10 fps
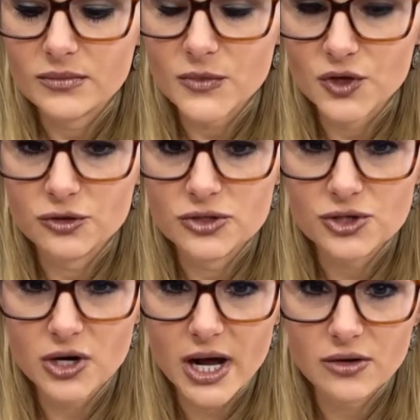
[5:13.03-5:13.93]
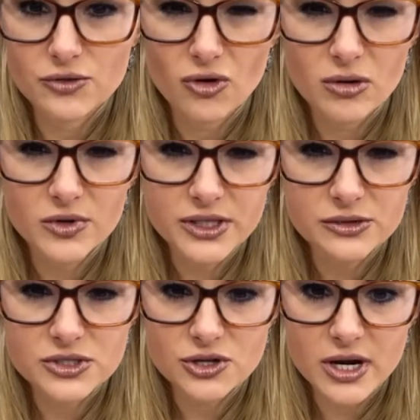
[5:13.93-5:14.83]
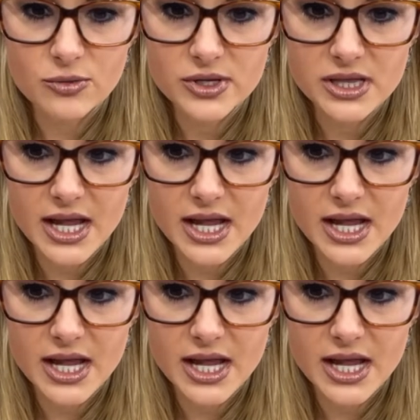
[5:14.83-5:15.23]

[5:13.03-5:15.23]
you start out normally, you'll start out with